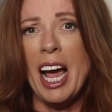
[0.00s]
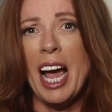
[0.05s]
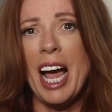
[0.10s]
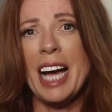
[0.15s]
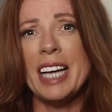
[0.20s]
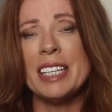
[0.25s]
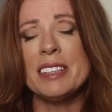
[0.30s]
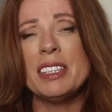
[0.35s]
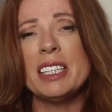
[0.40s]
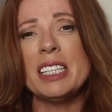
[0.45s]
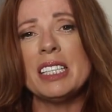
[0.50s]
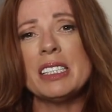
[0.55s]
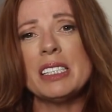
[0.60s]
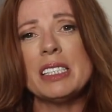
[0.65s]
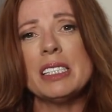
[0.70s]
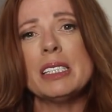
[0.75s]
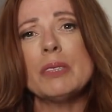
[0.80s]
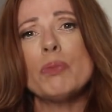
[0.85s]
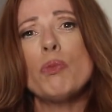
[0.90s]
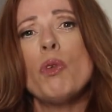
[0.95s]
And this
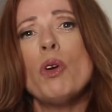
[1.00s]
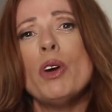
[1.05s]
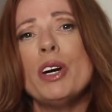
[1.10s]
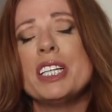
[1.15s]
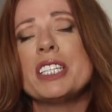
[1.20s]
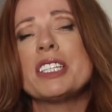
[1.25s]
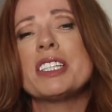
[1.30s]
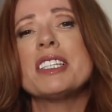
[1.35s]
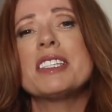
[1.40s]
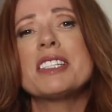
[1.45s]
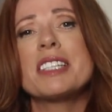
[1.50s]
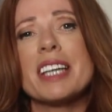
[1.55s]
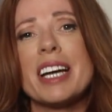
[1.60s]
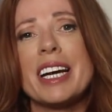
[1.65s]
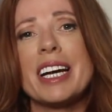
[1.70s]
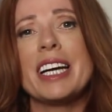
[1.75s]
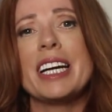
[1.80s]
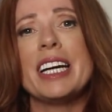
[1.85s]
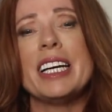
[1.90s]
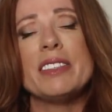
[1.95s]
is why
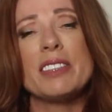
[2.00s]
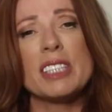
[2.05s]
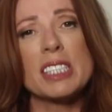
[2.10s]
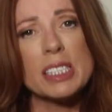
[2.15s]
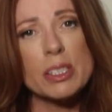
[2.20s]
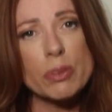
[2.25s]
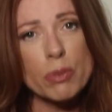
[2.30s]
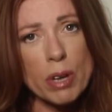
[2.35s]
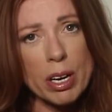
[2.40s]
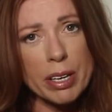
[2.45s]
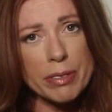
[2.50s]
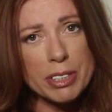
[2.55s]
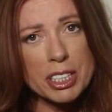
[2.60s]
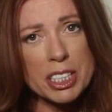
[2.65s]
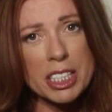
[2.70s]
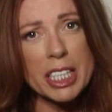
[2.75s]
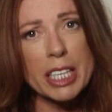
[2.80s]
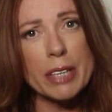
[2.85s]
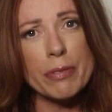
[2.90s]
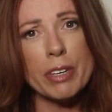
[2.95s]
today in this Thriver
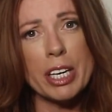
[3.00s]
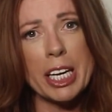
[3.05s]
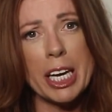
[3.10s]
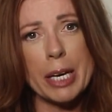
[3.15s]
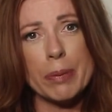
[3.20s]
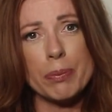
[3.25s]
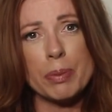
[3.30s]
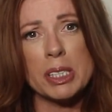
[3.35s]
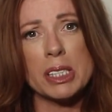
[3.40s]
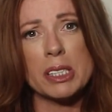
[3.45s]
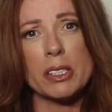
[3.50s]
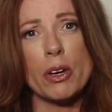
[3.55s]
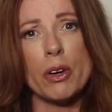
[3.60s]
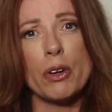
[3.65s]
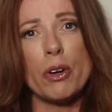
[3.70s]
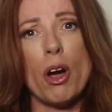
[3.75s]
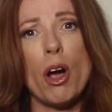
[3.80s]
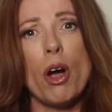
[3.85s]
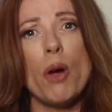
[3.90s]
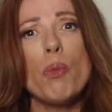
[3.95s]
TV
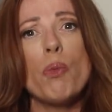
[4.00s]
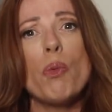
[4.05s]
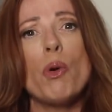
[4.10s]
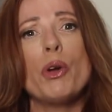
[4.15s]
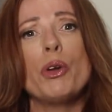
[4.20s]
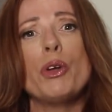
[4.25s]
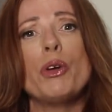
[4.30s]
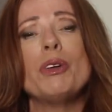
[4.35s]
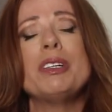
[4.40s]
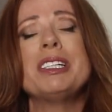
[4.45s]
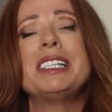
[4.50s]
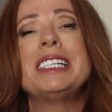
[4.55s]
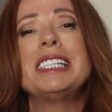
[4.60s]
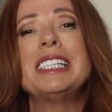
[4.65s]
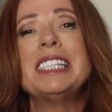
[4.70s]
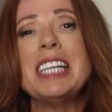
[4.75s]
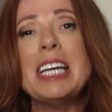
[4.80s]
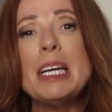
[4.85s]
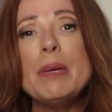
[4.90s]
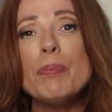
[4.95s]
episode, I want to
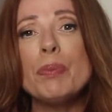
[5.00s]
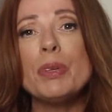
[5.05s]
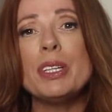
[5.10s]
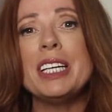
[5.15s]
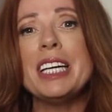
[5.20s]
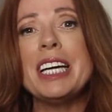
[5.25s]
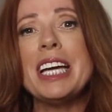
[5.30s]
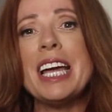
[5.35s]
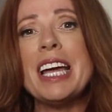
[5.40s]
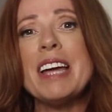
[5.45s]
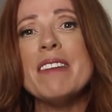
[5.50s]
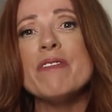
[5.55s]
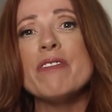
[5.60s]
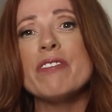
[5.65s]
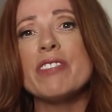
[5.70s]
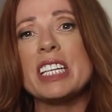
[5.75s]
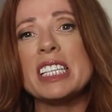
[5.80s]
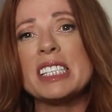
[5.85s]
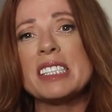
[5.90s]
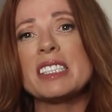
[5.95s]
deeply
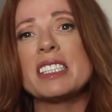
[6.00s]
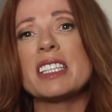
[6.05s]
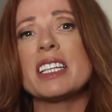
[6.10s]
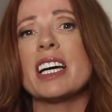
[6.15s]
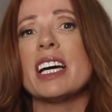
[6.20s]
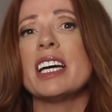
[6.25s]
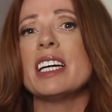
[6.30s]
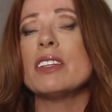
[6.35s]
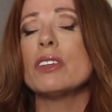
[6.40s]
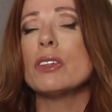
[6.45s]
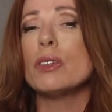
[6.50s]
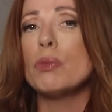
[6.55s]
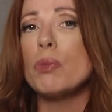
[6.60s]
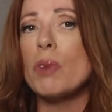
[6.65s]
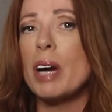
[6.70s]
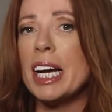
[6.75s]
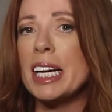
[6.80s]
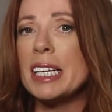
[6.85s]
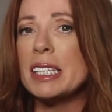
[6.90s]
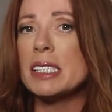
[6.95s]
investigate the
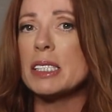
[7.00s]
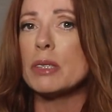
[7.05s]
ways